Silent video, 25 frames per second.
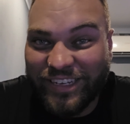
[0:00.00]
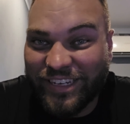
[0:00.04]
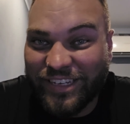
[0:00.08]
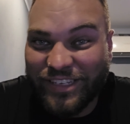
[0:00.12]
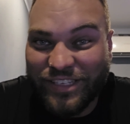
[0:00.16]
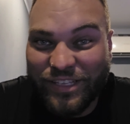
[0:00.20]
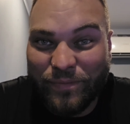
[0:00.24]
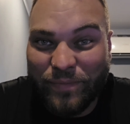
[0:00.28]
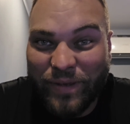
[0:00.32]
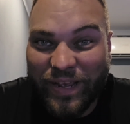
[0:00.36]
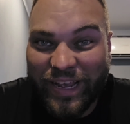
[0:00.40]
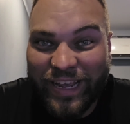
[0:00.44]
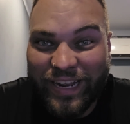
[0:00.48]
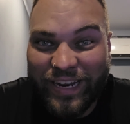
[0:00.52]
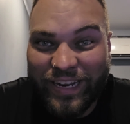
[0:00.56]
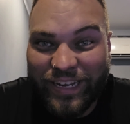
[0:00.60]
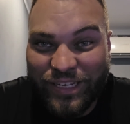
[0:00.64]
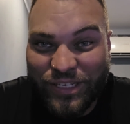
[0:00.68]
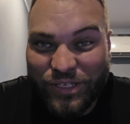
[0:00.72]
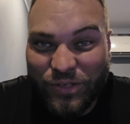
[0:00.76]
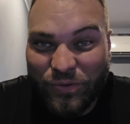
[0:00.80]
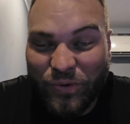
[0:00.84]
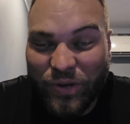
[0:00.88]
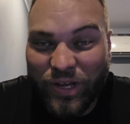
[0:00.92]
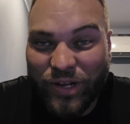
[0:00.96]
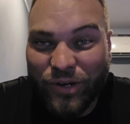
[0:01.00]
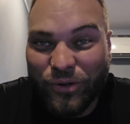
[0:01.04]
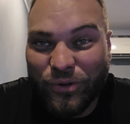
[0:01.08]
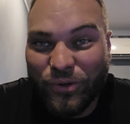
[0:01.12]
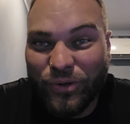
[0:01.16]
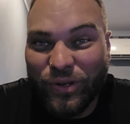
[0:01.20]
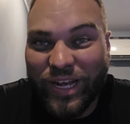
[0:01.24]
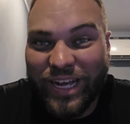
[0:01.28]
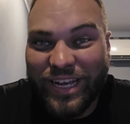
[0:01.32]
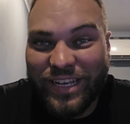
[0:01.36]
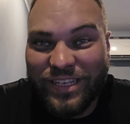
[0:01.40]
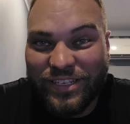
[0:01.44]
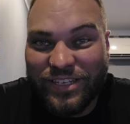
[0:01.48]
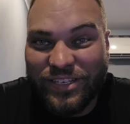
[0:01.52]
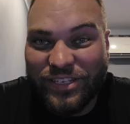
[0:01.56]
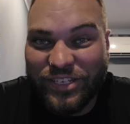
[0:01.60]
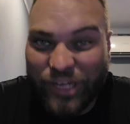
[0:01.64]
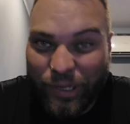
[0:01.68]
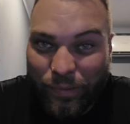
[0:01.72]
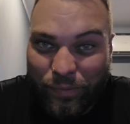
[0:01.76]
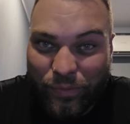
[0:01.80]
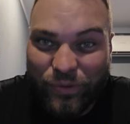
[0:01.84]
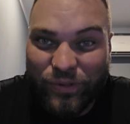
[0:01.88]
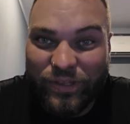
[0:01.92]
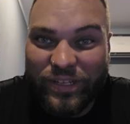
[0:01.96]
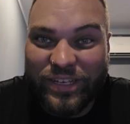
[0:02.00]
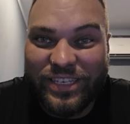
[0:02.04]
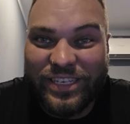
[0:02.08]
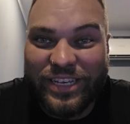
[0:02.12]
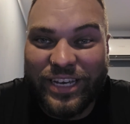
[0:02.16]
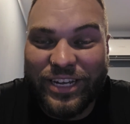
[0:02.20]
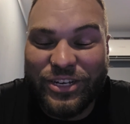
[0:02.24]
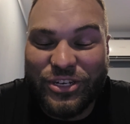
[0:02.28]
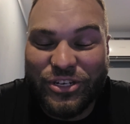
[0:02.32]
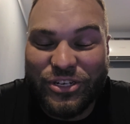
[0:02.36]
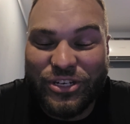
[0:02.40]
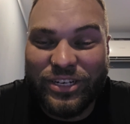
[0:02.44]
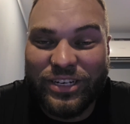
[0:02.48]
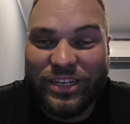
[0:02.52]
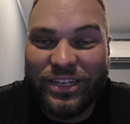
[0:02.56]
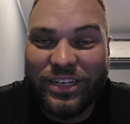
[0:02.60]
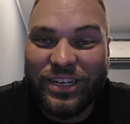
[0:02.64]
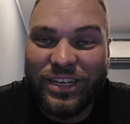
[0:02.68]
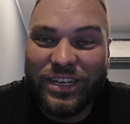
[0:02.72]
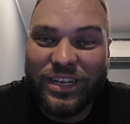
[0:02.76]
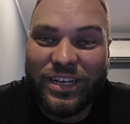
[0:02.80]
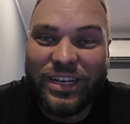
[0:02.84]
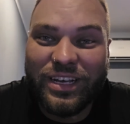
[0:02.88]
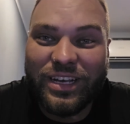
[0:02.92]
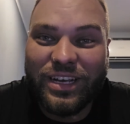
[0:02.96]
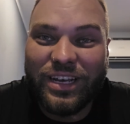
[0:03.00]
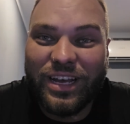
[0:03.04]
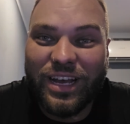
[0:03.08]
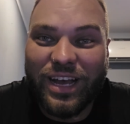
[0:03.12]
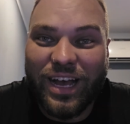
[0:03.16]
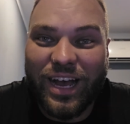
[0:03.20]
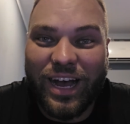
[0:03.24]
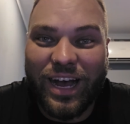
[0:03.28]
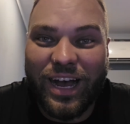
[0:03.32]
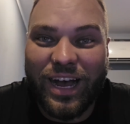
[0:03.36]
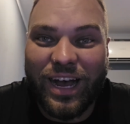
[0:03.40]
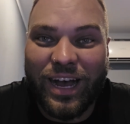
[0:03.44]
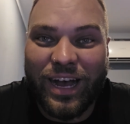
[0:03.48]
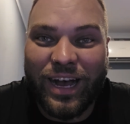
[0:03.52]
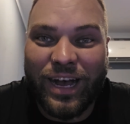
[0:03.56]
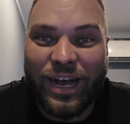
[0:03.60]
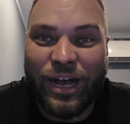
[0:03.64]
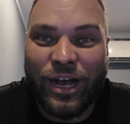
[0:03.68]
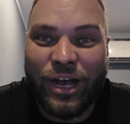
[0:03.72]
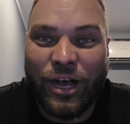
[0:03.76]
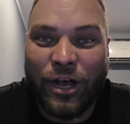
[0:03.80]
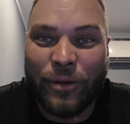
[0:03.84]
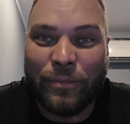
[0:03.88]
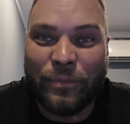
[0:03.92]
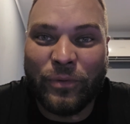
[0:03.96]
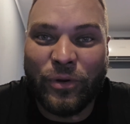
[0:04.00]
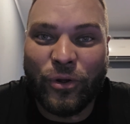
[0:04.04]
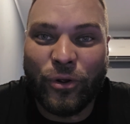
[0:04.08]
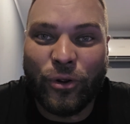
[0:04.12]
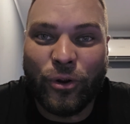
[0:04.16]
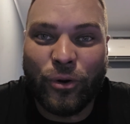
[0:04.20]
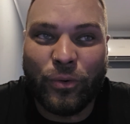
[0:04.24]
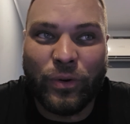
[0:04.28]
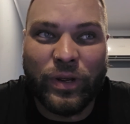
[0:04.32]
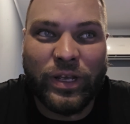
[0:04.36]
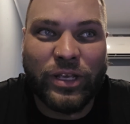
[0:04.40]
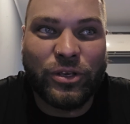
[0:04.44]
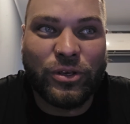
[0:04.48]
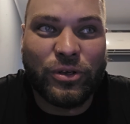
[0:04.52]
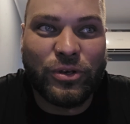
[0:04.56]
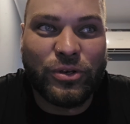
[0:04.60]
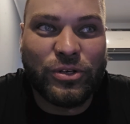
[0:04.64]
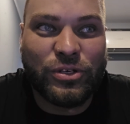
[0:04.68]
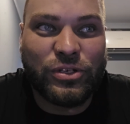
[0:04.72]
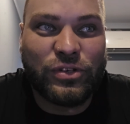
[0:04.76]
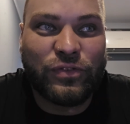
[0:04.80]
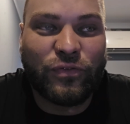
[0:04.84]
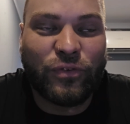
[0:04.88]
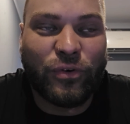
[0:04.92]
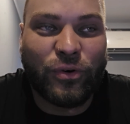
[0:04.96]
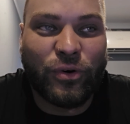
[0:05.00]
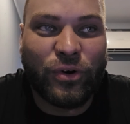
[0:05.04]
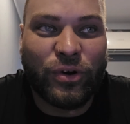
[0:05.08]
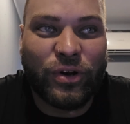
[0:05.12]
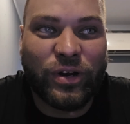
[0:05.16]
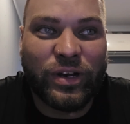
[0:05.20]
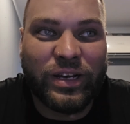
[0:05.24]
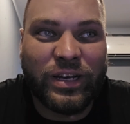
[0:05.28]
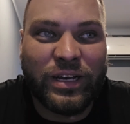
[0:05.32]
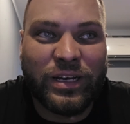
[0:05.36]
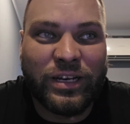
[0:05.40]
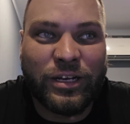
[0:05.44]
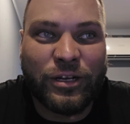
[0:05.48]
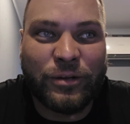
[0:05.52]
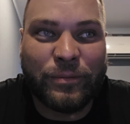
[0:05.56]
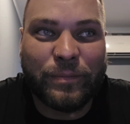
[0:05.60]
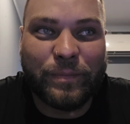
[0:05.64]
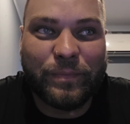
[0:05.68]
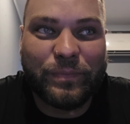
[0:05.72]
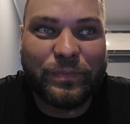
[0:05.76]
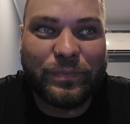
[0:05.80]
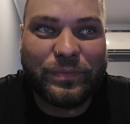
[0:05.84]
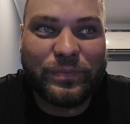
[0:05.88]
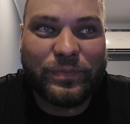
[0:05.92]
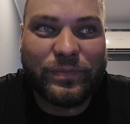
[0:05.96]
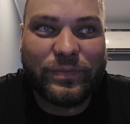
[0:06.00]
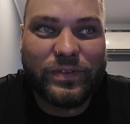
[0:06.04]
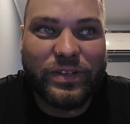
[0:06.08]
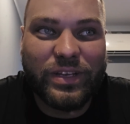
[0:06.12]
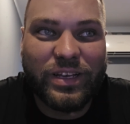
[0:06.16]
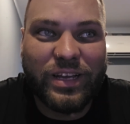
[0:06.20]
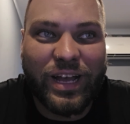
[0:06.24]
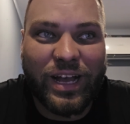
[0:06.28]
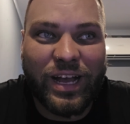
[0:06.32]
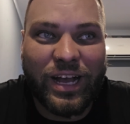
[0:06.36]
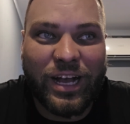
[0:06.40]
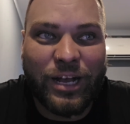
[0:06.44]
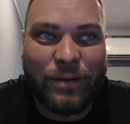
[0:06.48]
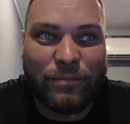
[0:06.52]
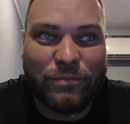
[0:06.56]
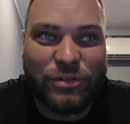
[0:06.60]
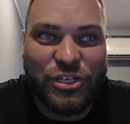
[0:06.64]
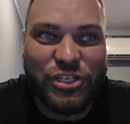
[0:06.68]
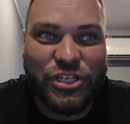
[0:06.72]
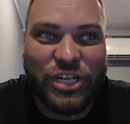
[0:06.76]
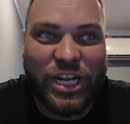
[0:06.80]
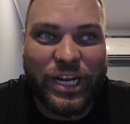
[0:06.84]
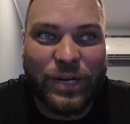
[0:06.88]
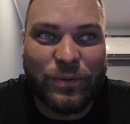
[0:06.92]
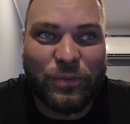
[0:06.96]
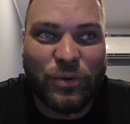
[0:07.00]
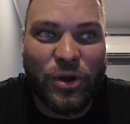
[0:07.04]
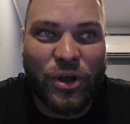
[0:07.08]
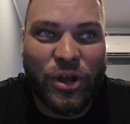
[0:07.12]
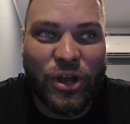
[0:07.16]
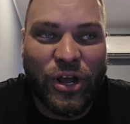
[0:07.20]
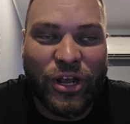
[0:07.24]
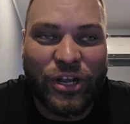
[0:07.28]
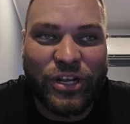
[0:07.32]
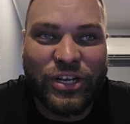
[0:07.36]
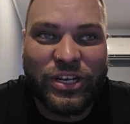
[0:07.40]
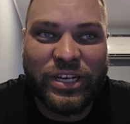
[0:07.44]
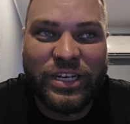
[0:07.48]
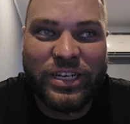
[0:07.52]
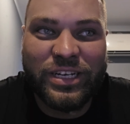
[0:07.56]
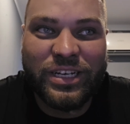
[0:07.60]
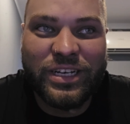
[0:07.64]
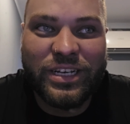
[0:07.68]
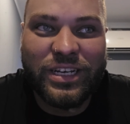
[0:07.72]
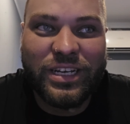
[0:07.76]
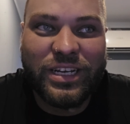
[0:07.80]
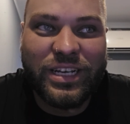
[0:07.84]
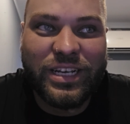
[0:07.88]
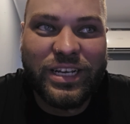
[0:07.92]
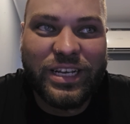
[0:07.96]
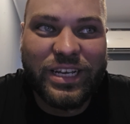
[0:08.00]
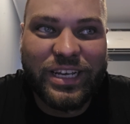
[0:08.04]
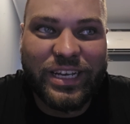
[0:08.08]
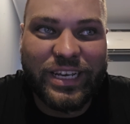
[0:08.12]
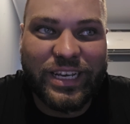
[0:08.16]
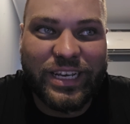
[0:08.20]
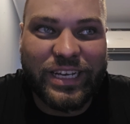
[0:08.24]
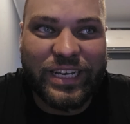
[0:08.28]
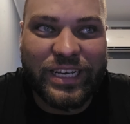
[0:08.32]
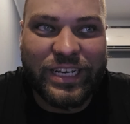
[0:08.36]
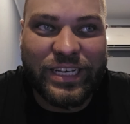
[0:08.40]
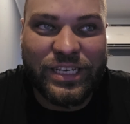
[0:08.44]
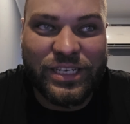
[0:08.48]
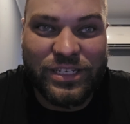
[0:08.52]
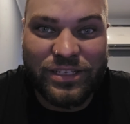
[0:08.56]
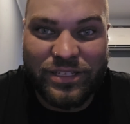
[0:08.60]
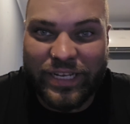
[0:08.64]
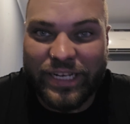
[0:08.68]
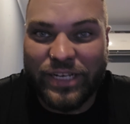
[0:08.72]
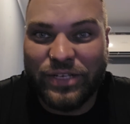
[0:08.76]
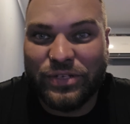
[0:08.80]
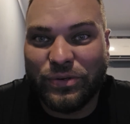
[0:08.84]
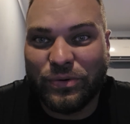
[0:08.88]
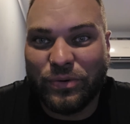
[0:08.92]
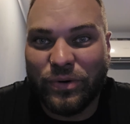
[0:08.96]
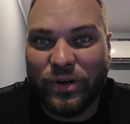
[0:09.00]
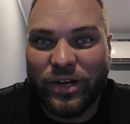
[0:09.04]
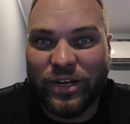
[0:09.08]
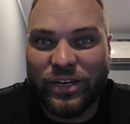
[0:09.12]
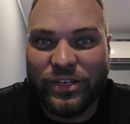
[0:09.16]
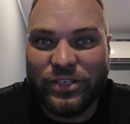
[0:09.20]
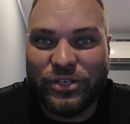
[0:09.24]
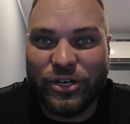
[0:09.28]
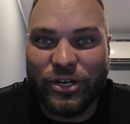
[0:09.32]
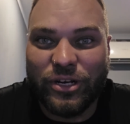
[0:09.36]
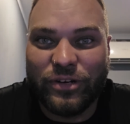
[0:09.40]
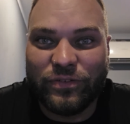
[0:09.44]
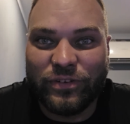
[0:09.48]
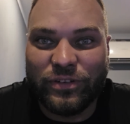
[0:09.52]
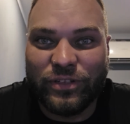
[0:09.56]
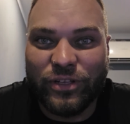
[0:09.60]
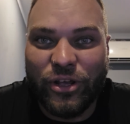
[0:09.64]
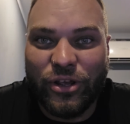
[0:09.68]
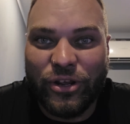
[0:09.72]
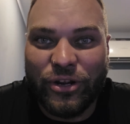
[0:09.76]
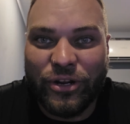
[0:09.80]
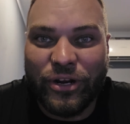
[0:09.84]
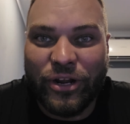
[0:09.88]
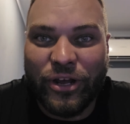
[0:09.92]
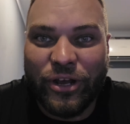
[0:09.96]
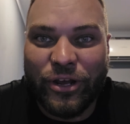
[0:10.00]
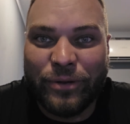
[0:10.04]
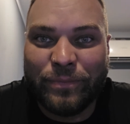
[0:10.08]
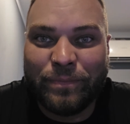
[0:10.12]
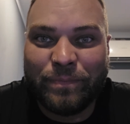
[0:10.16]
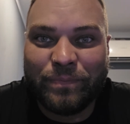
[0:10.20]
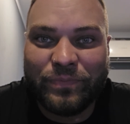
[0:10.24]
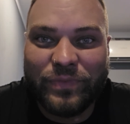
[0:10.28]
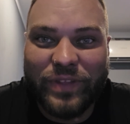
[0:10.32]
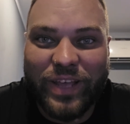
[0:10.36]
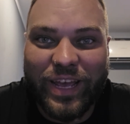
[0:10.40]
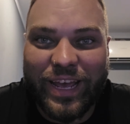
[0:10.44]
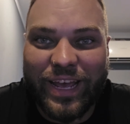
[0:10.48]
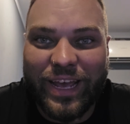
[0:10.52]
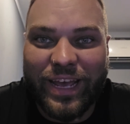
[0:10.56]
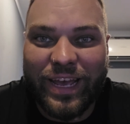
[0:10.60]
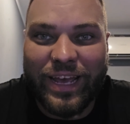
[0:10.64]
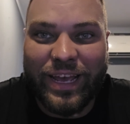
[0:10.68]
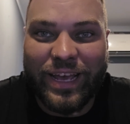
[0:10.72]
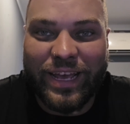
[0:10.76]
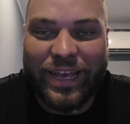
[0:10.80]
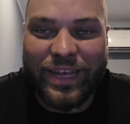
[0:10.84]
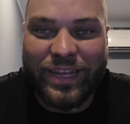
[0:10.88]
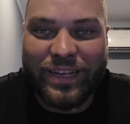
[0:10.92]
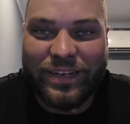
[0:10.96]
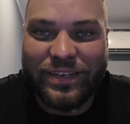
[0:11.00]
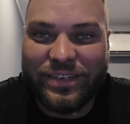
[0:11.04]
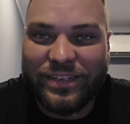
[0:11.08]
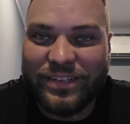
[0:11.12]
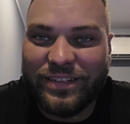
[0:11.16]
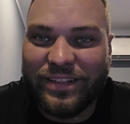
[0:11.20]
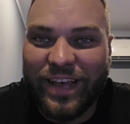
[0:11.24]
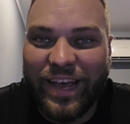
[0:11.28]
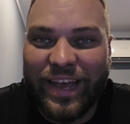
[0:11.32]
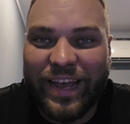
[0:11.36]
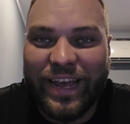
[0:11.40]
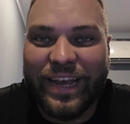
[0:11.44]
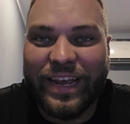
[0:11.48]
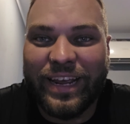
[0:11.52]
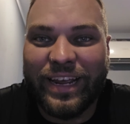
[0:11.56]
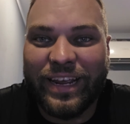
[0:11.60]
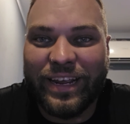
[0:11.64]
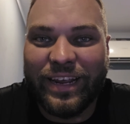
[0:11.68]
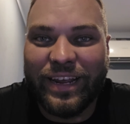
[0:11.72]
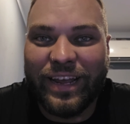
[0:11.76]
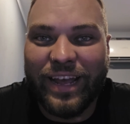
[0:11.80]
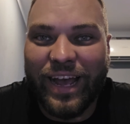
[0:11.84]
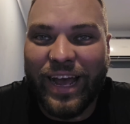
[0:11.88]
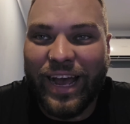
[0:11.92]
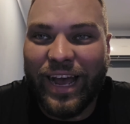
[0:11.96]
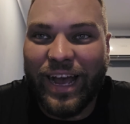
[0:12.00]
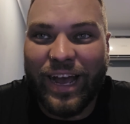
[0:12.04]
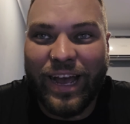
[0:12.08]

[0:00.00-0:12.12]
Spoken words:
He's the man, he's the one who has assembled this engine, who we use for machine work is Dieselworks over in Loganholme, and the